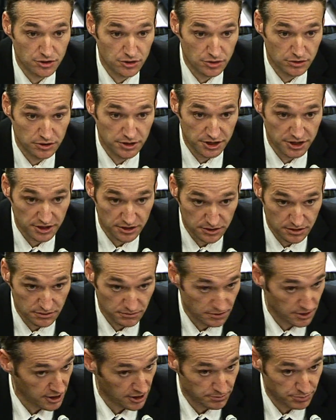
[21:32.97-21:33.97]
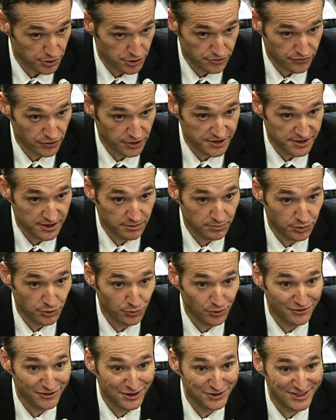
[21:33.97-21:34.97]
So indeed, CalPERS, for example,
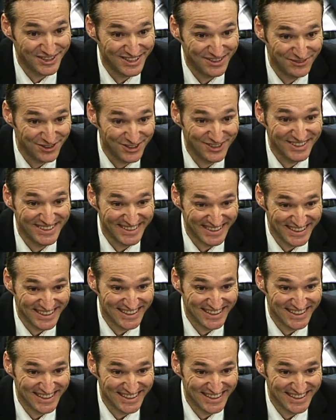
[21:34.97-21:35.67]
without even